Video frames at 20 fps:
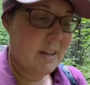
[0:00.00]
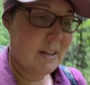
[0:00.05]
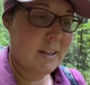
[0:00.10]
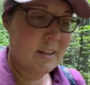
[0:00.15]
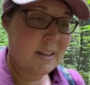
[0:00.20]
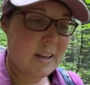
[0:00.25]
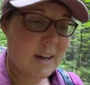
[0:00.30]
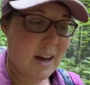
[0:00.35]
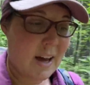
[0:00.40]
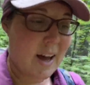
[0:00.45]

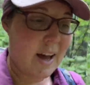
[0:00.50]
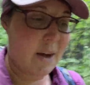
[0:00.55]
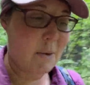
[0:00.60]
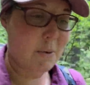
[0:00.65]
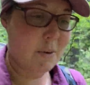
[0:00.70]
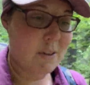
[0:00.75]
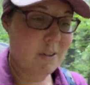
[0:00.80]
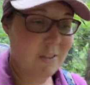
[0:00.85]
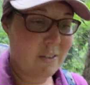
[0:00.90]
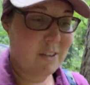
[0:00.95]
yeah, I
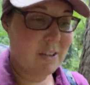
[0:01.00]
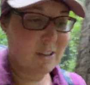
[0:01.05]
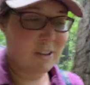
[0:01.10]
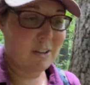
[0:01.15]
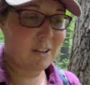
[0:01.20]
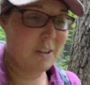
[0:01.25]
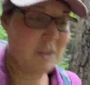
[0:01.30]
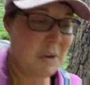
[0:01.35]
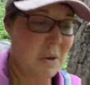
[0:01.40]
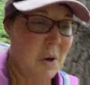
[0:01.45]
would
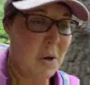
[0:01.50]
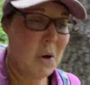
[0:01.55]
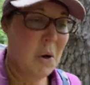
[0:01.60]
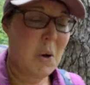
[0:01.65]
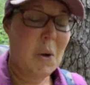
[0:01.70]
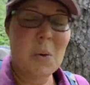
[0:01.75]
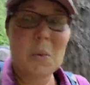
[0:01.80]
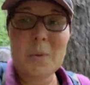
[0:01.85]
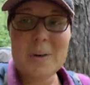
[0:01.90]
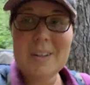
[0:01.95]
still
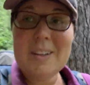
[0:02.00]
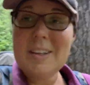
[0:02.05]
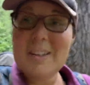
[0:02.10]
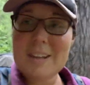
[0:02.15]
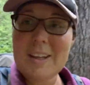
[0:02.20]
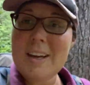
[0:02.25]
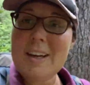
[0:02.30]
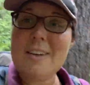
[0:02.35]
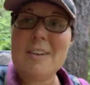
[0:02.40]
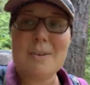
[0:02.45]
really
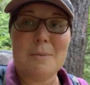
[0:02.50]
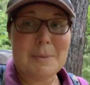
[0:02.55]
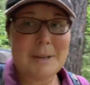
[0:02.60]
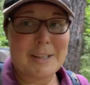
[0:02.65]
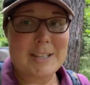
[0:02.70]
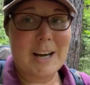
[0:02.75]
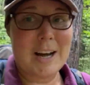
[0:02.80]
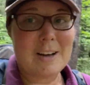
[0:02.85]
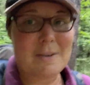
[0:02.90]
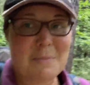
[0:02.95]
like to be
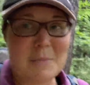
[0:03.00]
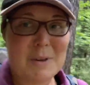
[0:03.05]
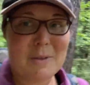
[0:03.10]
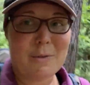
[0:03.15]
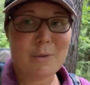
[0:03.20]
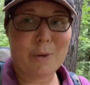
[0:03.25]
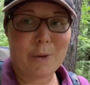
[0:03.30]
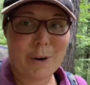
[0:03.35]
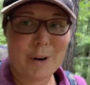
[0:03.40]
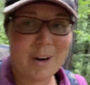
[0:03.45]
done
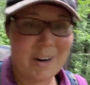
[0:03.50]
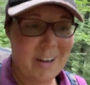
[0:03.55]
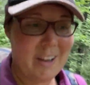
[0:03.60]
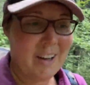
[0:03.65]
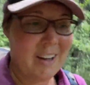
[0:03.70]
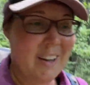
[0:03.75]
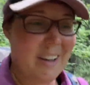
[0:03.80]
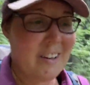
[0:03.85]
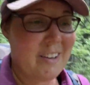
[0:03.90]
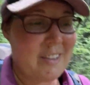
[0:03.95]
before
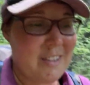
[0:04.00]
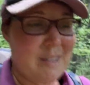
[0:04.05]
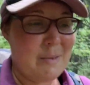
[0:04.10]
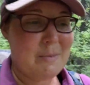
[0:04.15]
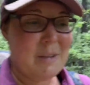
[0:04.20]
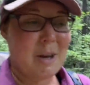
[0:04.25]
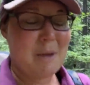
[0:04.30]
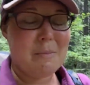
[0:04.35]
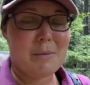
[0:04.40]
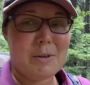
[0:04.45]

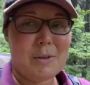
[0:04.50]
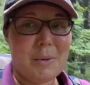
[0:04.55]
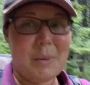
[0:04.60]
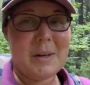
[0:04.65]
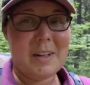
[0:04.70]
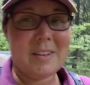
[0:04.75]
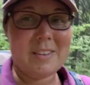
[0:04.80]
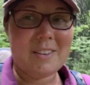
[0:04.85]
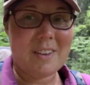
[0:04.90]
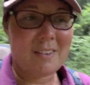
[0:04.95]
September
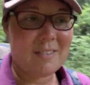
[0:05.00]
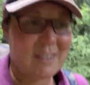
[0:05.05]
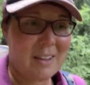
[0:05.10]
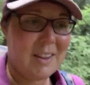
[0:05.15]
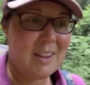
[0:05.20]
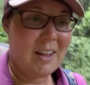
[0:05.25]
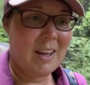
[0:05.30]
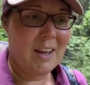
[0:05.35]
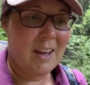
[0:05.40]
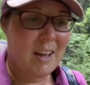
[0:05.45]
27th,
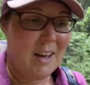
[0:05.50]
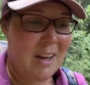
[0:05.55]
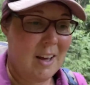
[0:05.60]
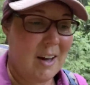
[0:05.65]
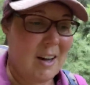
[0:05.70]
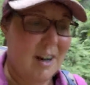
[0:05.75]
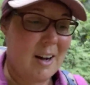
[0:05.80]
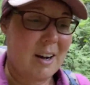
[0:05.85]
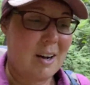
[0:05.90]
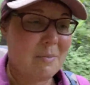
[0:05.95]

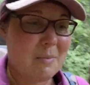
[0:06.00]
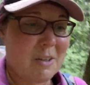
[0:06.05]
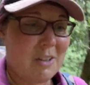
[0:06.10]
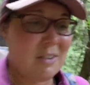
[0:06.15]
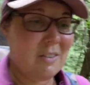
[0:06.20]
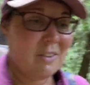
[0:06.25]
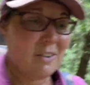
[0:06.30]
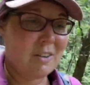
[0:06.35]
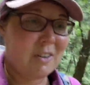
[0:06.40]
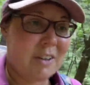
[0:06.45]

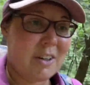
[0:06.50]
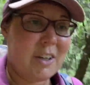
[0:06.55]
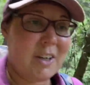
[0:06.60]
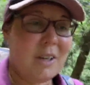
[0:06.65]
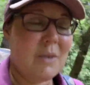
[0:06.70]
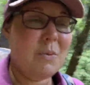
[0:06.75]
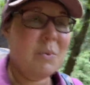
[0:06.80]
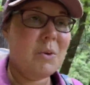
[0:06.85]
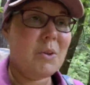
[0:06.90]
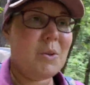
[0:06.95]
considering
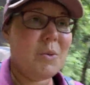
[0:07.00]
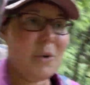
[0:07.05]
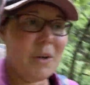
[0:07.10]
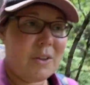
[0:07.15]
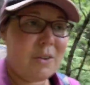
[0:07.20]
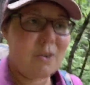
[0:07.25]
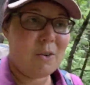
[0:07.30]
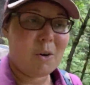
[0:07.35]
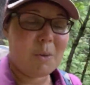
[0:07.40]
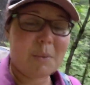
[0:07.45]
what the
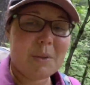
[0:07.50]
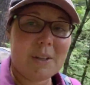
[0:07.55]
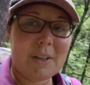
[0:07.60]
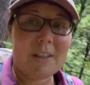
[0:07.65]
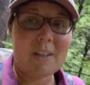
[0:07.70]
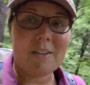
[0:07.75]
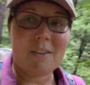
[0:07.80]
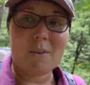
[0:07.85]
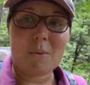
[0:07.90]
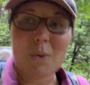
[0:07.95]
weather normally
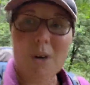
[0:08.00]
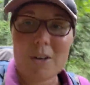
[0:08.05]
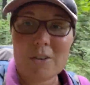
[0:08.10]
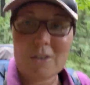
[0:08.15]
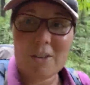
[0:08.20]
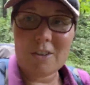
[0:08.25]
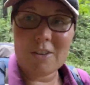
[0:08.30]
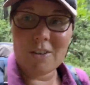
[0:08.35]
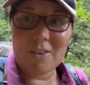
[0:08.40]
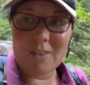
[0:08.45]
does in
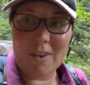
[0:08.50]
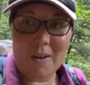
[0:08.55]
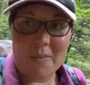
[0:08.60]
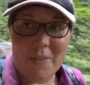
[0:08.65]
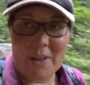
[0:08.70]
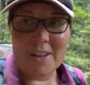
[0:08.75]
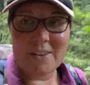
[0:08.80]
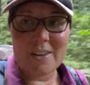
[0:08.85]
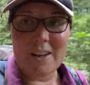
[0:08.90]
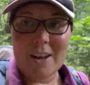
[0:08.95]
Washington around
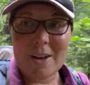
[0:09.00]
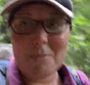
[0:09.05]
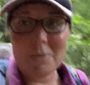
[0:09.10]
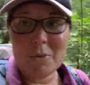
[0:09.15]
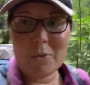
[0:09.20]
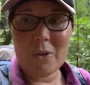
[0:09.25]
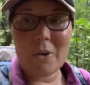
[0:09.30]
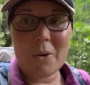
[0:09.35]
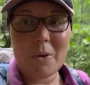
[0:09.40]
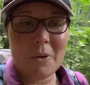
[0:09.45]
that time.
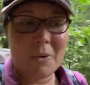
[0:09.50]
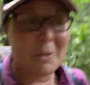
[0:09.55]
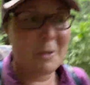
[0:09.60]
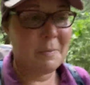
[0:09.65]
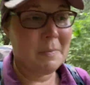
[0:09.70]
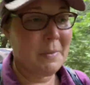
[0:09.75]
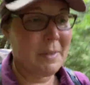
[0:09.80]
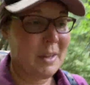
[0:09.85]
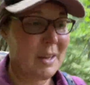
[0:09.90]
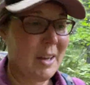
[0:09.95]
So
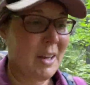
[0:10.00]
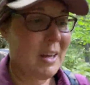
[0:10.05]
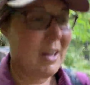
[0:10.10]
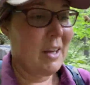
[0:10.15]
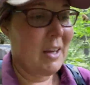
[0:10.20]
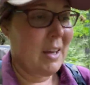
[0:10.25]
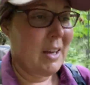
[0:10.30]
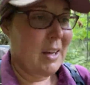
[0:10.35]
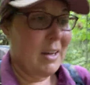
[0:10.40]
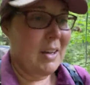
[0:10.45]

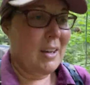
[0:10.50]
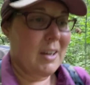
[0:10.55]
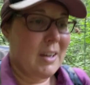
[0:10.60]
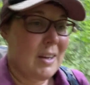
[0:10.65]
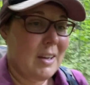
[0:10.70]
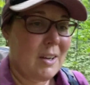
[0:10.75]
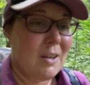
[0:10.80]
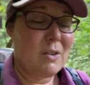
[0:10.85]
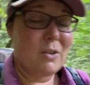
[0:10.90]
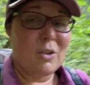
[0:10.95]

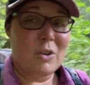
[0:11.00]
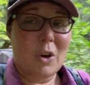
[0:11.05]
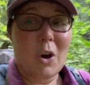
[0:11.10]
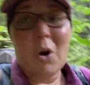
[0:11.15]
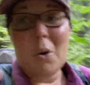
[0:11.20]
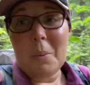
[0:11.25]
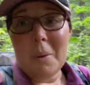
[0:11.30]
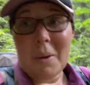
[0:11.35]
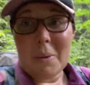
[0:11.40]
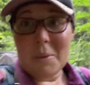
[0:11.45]
here's to
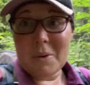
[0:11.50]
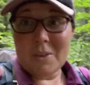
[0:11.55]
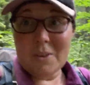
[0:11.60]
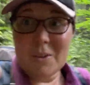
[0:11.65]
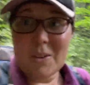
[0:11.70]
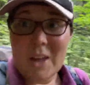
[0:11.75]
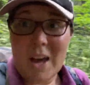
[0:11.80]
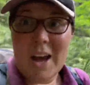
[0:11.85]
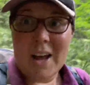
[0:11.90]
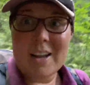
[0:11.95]
hoping we do
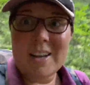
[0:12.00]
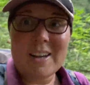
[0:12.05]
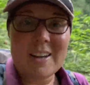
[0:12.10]
that.